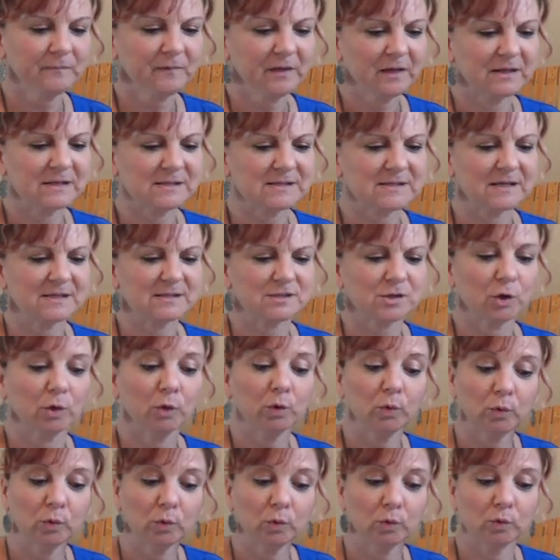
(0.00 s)
It says,
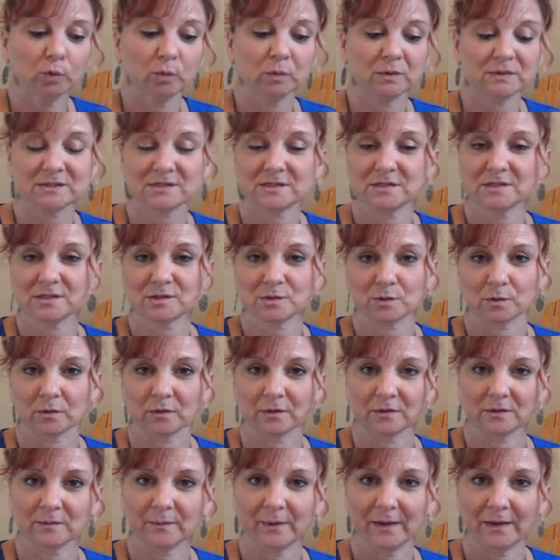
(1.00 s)
who was the
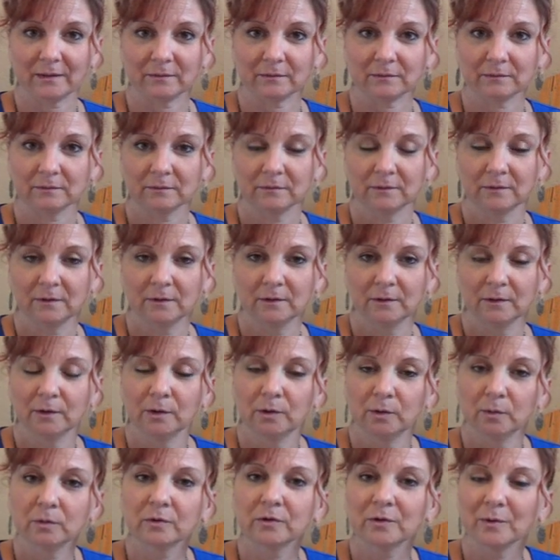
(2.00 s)
story about?
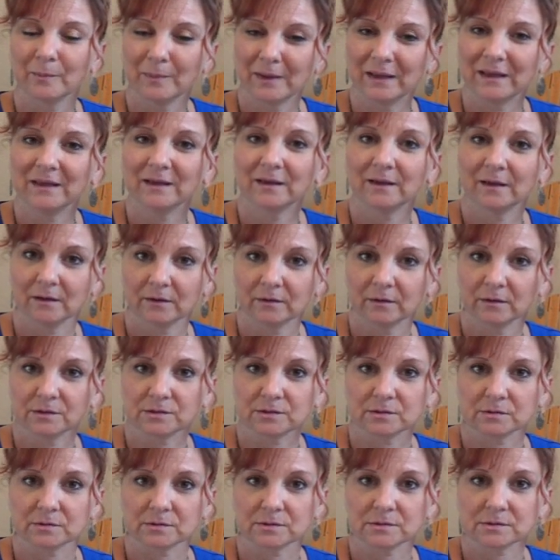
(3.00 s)
Who were the main
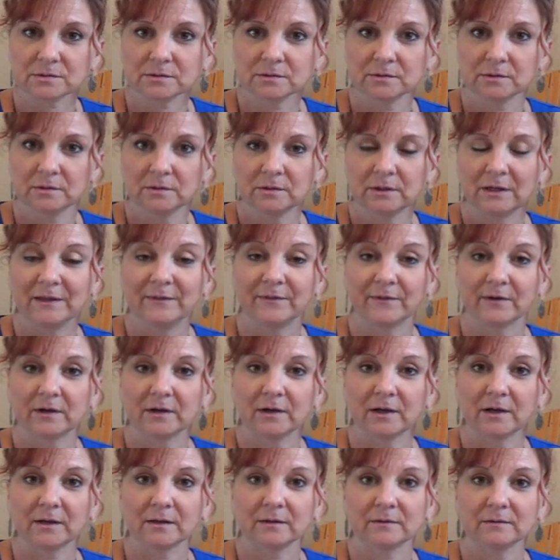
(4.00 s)
characters in The
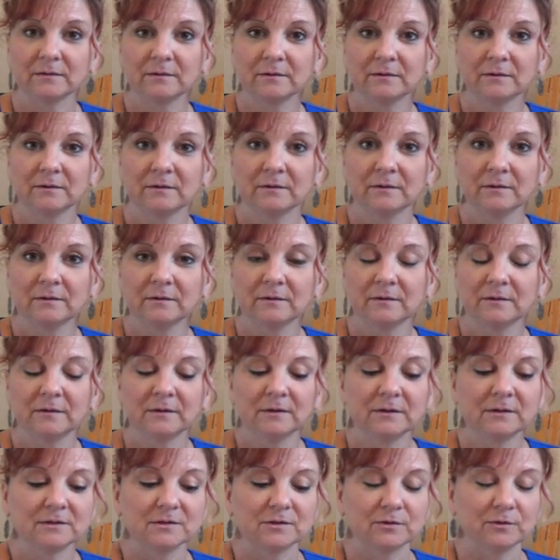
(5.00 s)
Kite?
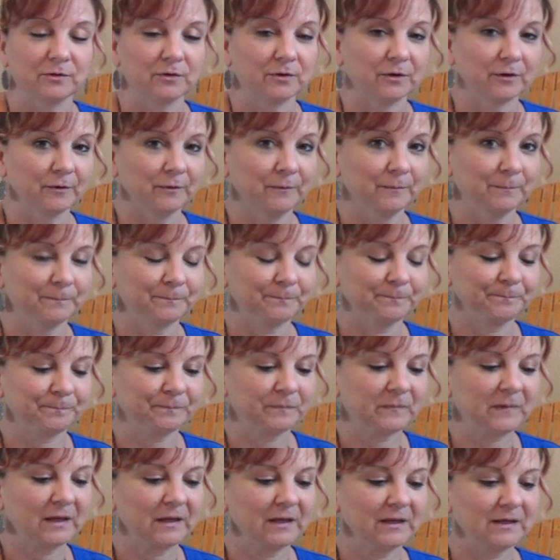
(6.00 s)
You know?
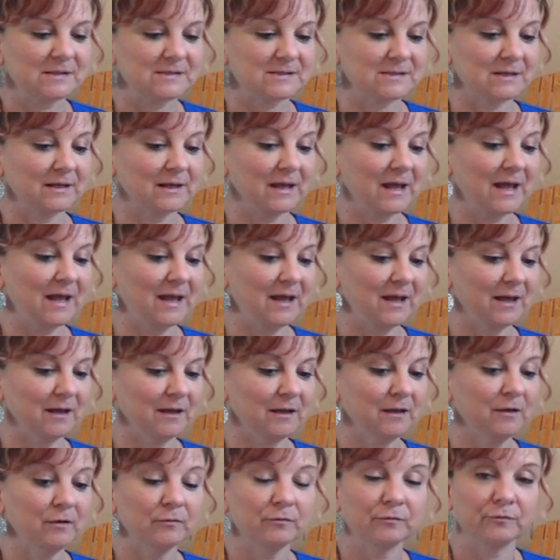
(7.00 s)
Is it
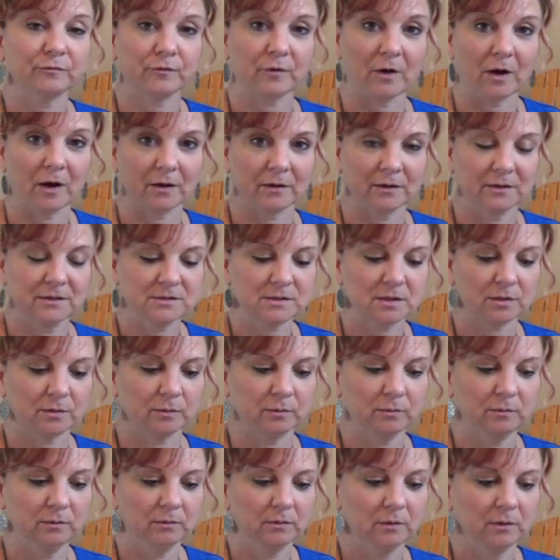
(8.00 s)
A, Frog and
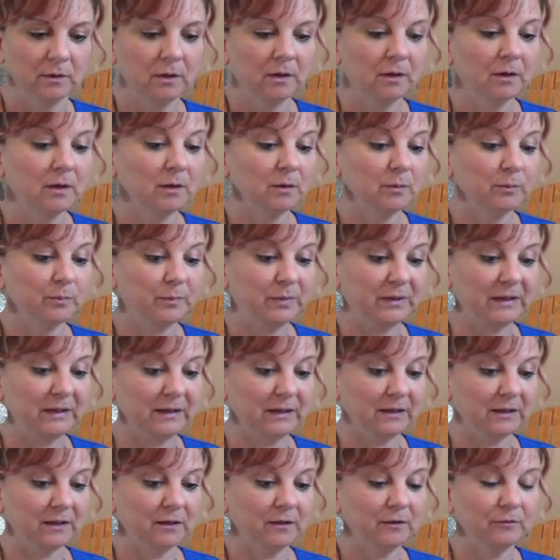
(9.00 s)
Toad,
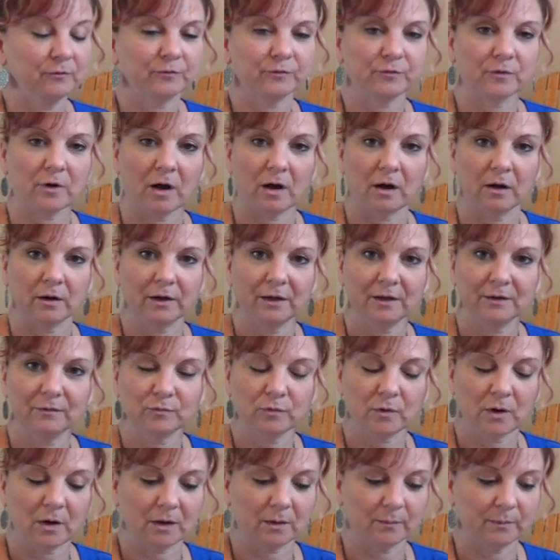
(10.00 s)
B, Frog and
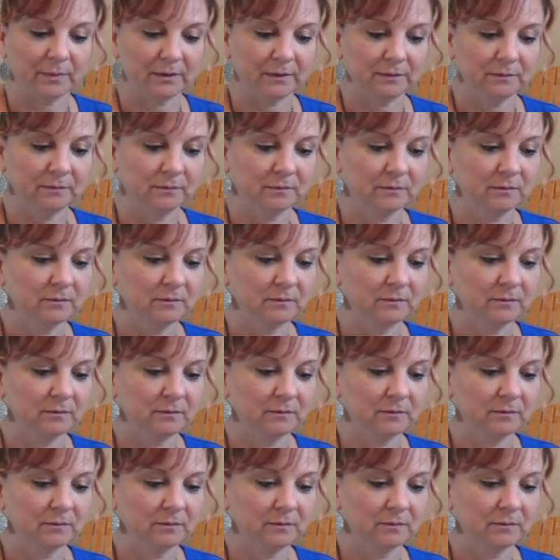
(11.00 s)
Robin,